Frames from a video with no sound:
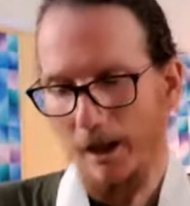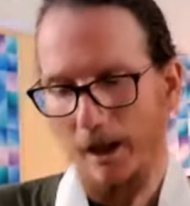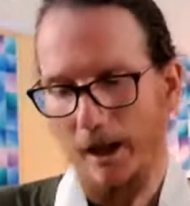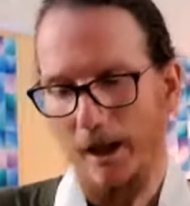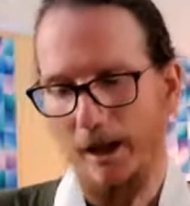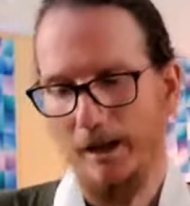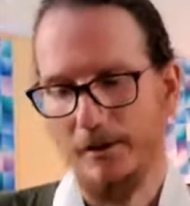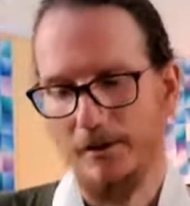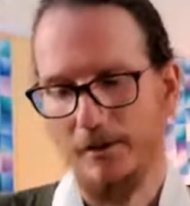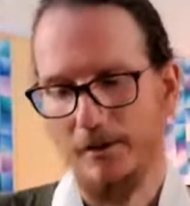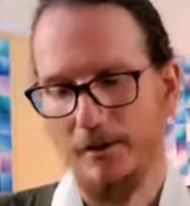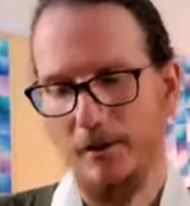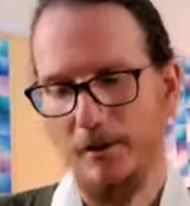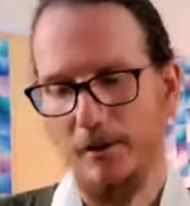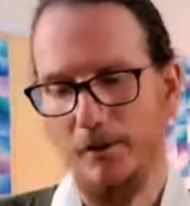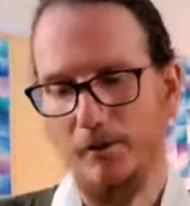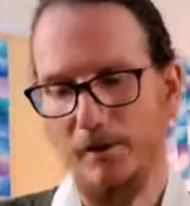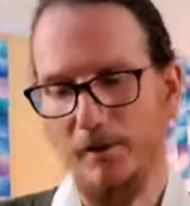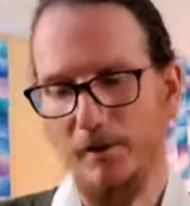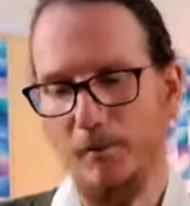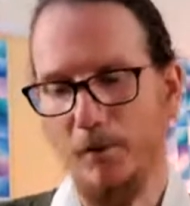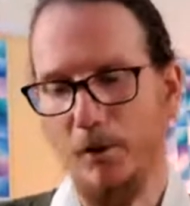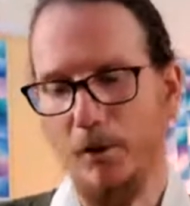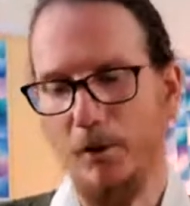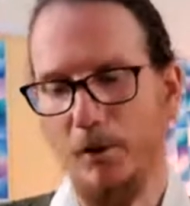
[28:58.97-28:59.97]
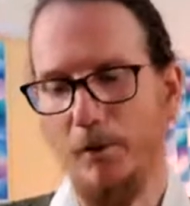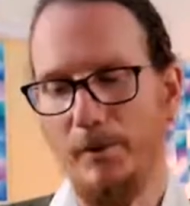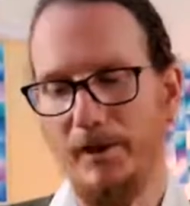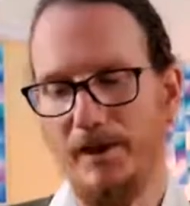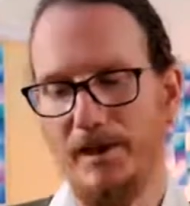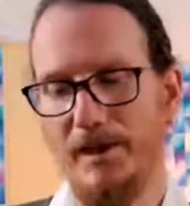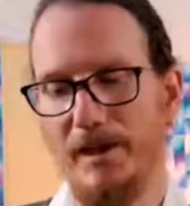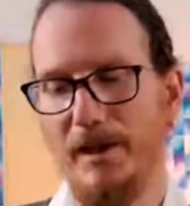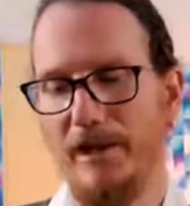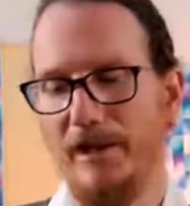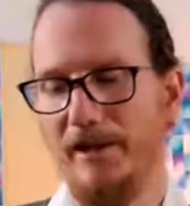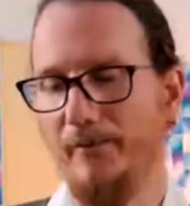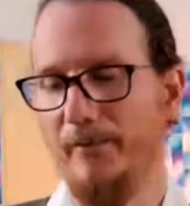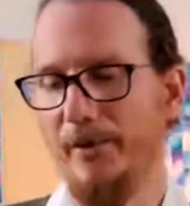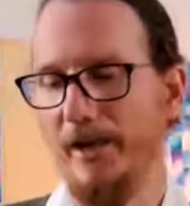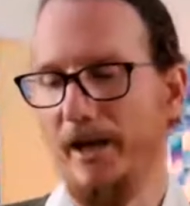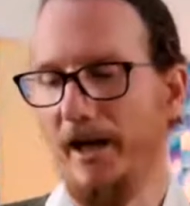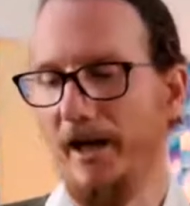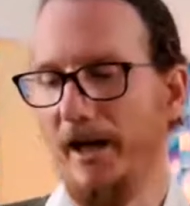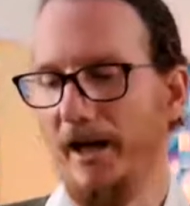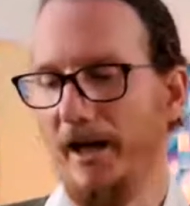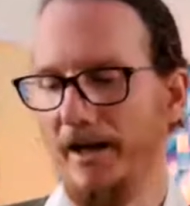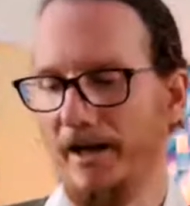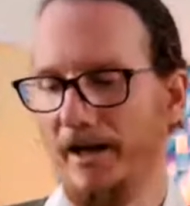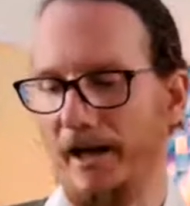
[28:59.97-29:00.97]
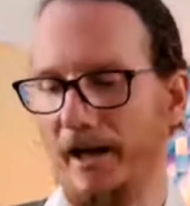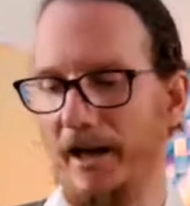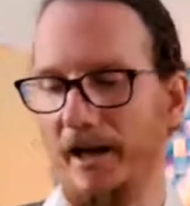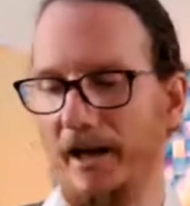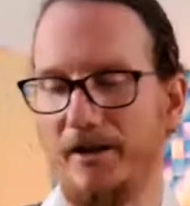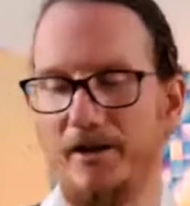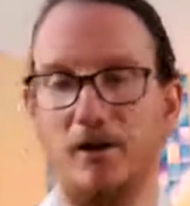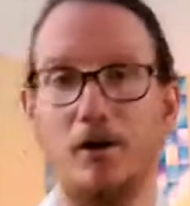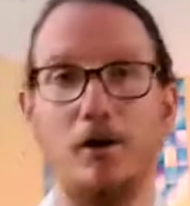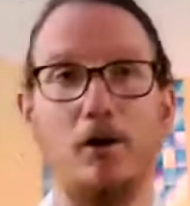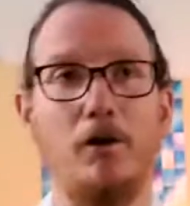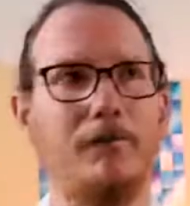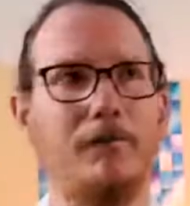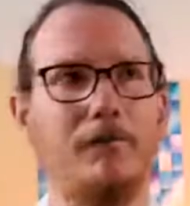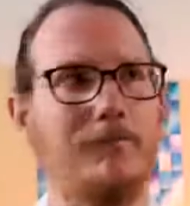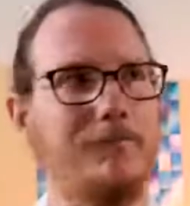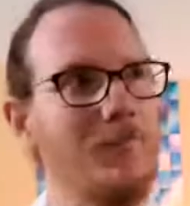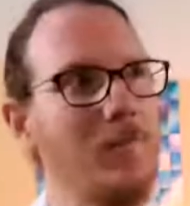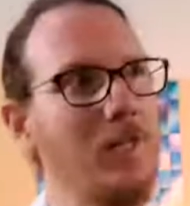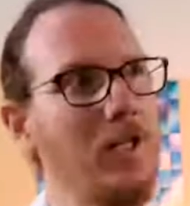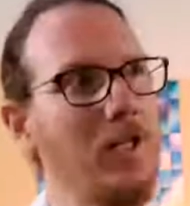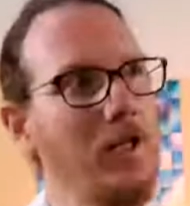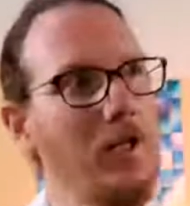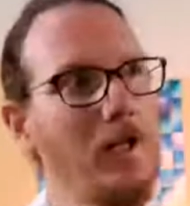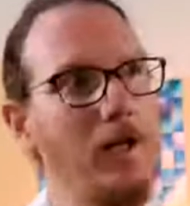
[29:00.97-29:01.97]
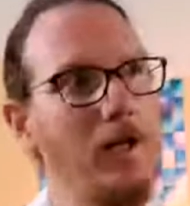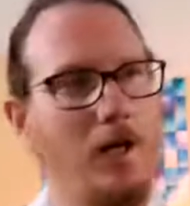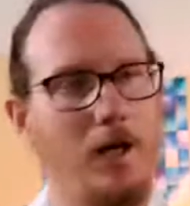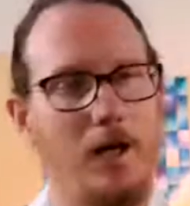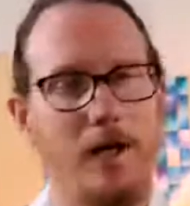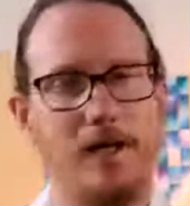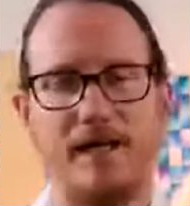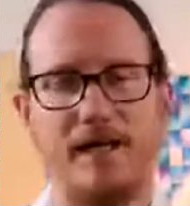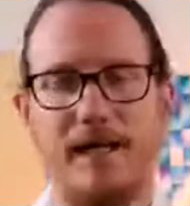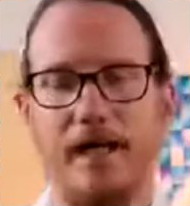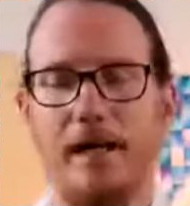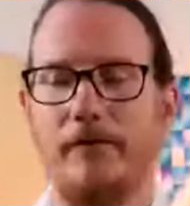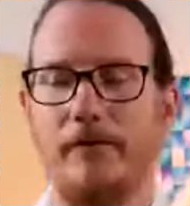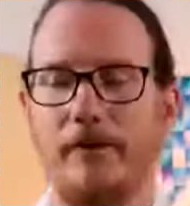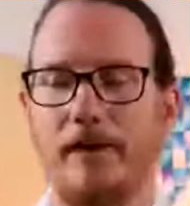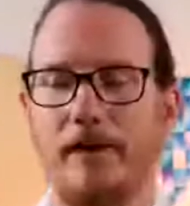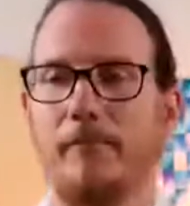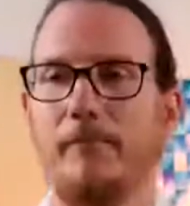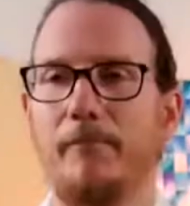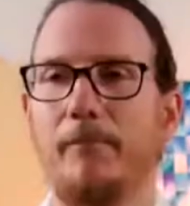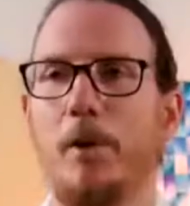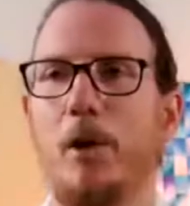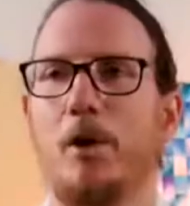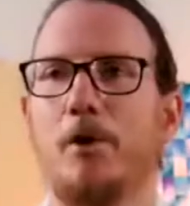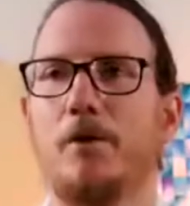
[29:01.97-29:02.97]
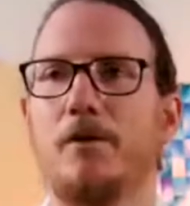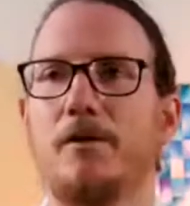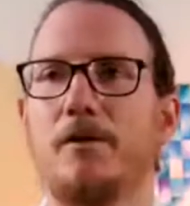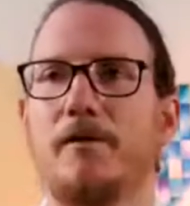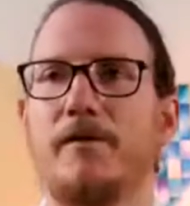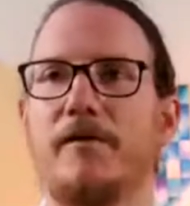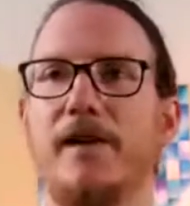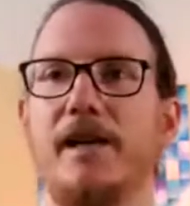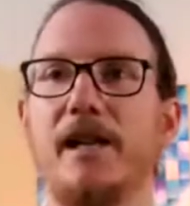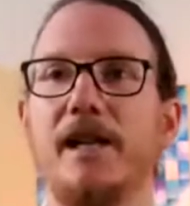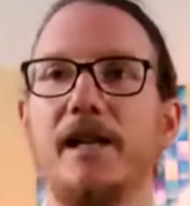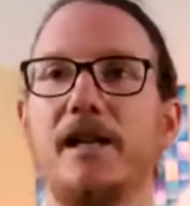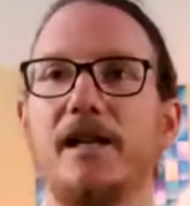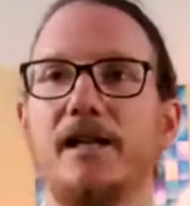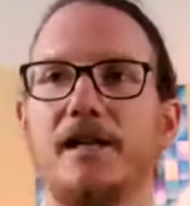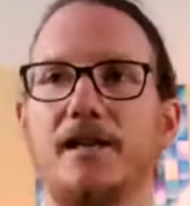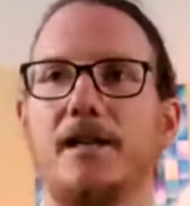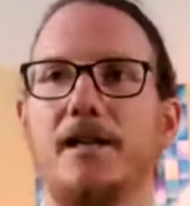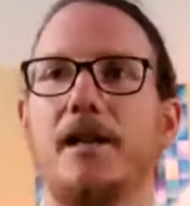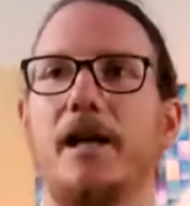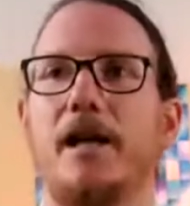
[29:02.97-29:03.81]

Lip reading: And so the more we can leave behind our self-imposed fears